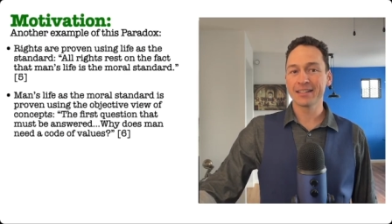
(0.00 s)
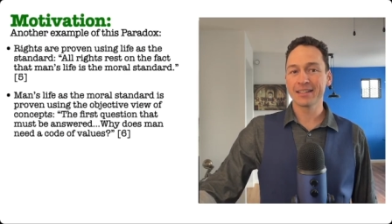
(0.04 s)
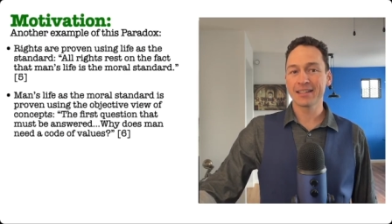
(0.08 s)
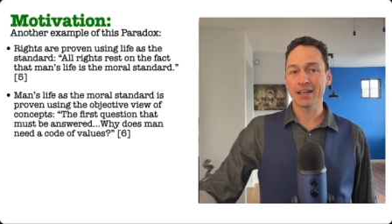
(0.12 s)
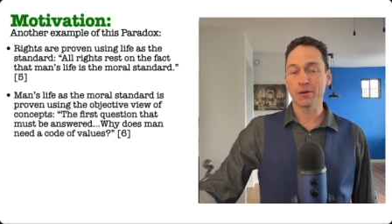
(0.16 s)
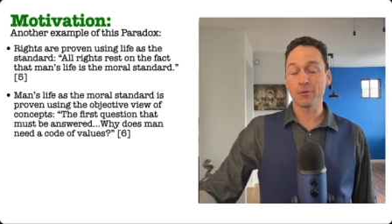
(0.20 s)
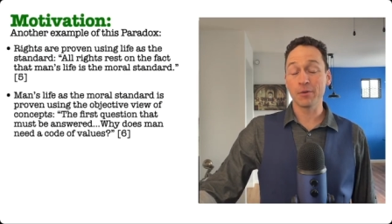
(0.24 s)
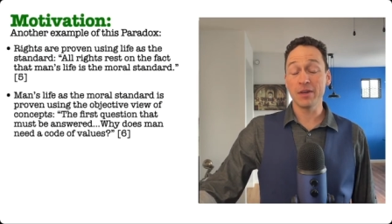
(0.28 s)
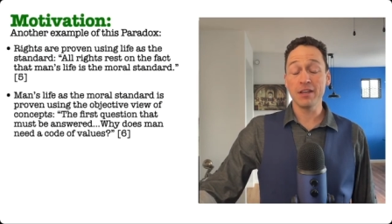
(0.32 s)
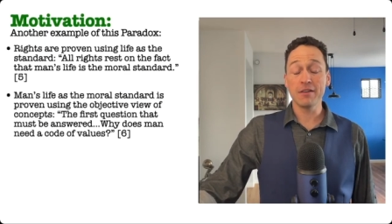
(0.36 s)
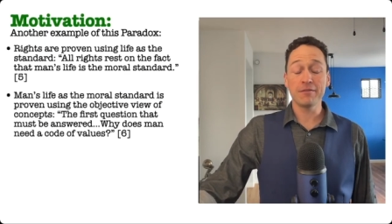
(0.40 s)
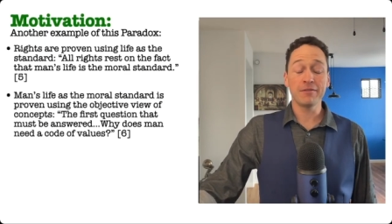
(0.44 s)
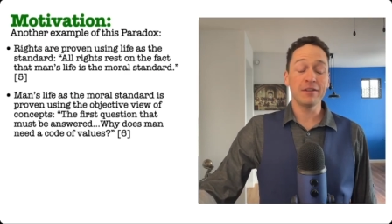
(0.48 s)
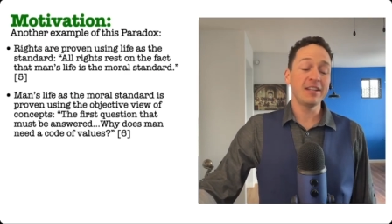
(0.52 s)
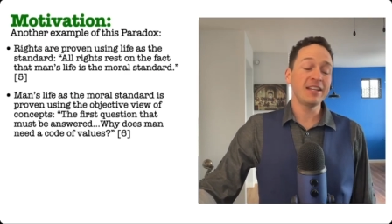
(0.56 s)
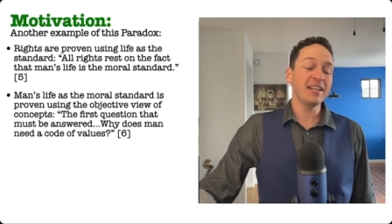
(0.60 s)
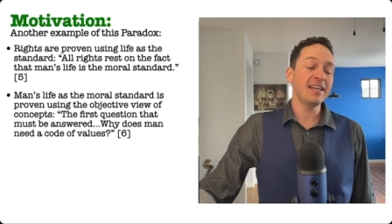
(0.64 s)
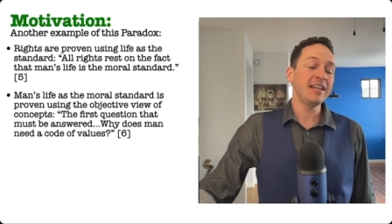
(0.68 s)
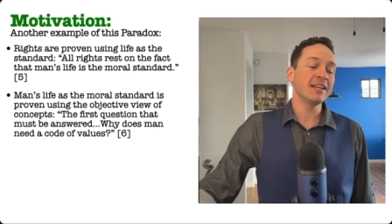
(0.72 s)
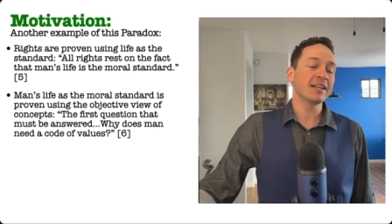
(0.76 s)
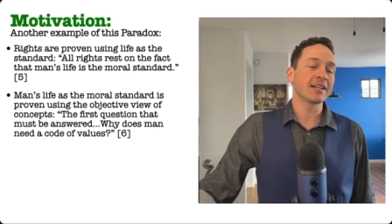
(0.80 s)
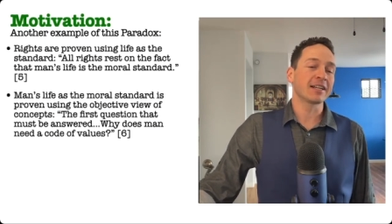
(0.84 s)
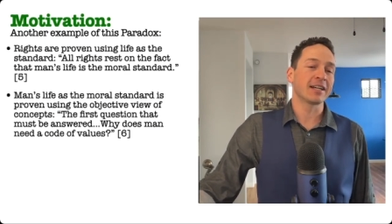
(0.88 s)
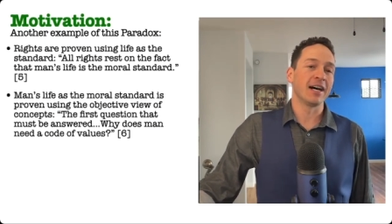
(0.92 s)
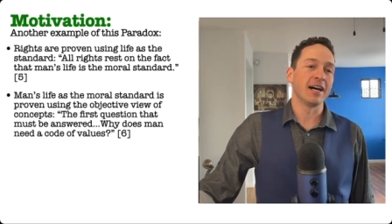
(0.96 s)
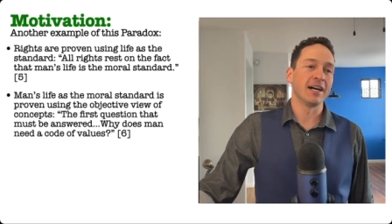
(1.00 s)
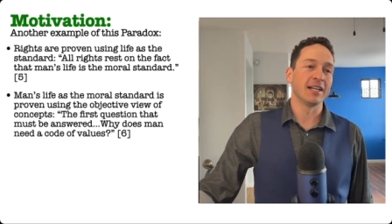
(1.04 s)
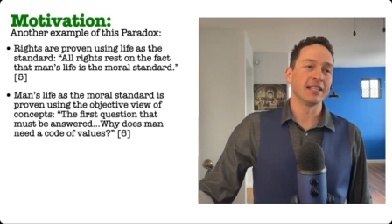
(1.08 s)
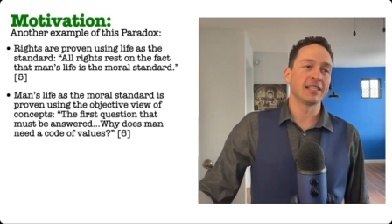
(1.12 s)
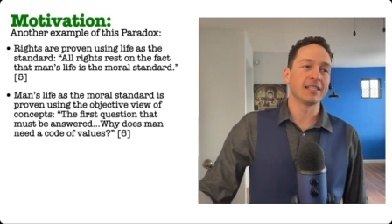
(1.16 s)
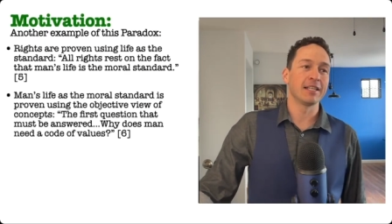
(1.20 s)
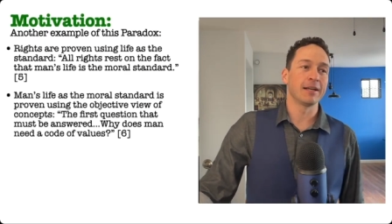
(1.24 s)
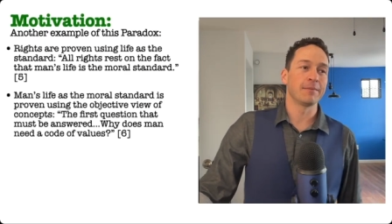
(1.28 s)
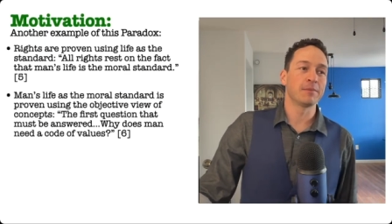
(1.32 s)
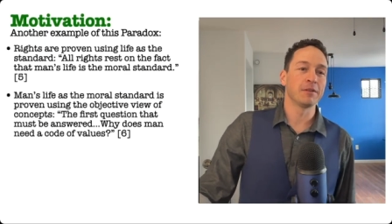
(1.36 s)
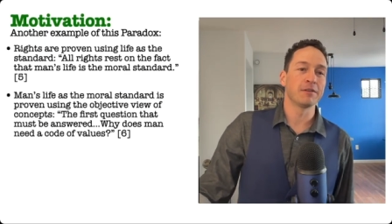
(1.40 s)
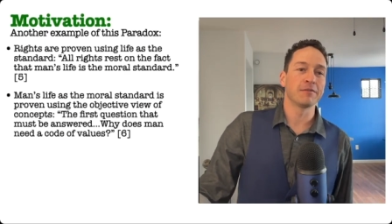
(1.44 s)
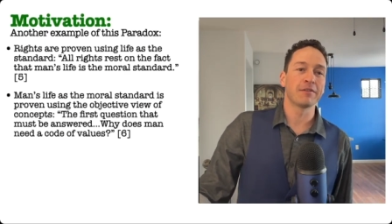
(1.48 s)
that we even need a
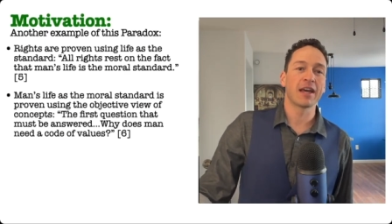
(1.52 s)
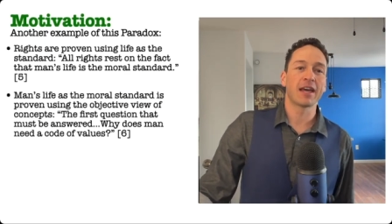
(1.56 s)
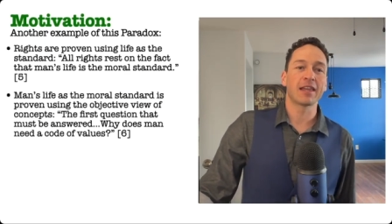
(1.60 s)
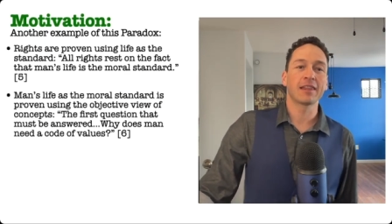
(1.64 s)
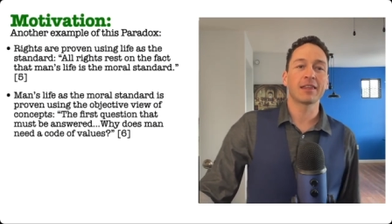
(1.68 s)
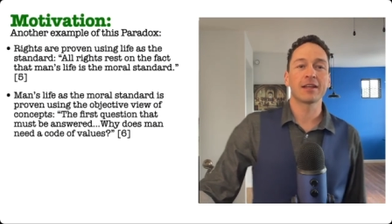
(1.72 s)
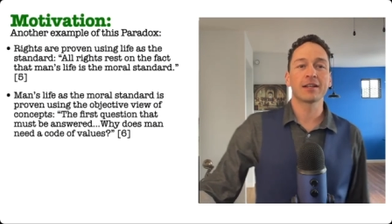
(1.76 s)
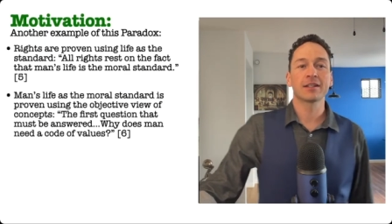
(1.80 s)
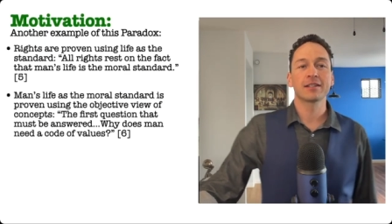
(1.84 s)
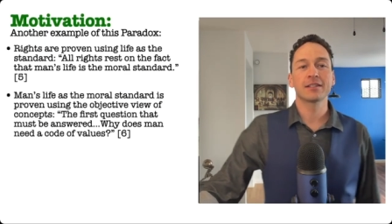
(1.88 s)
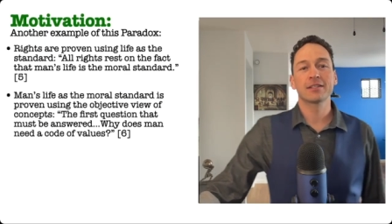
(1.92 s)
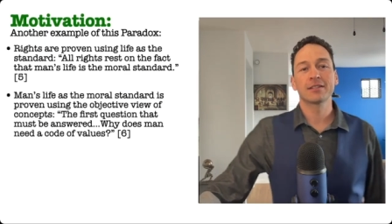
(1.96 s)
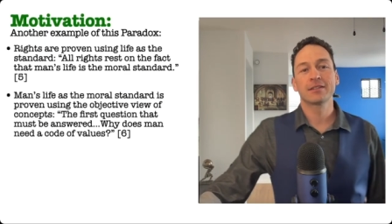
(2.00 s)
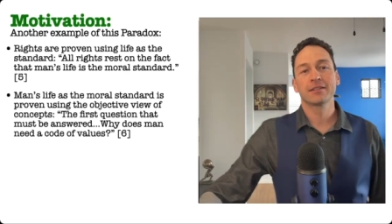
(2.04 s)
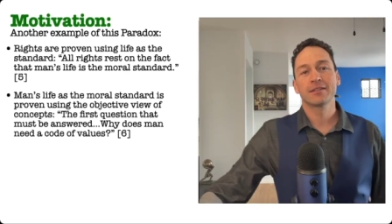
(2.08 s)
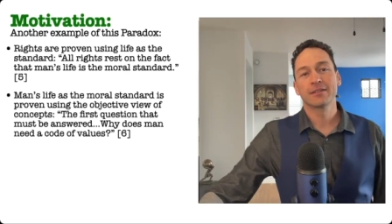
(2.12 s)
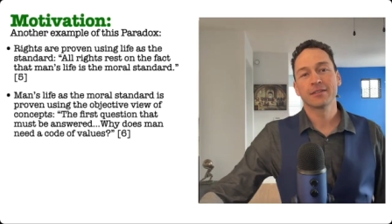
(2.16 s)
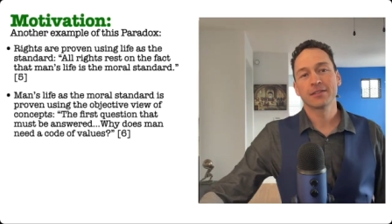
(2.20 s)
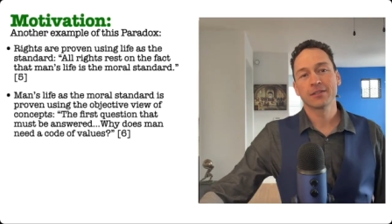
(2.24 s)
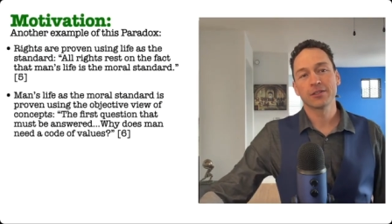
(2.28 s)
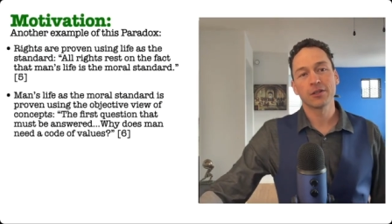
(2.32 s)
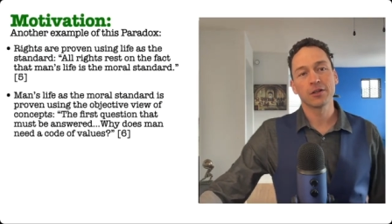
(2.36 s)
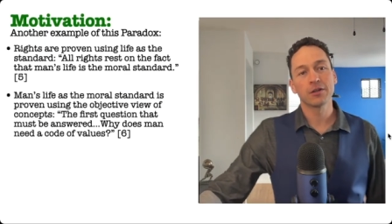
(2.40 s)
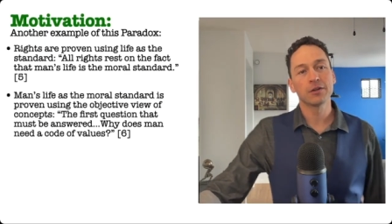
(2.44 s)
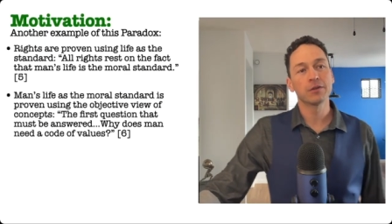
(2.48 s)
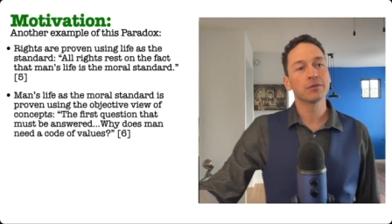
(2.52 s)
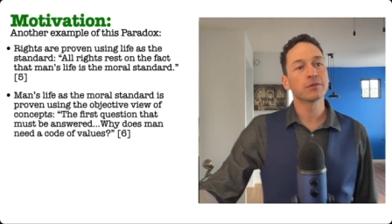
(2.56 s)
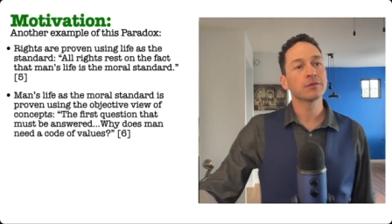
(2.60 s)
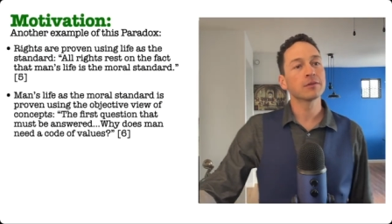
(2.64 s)
concept of ethics. So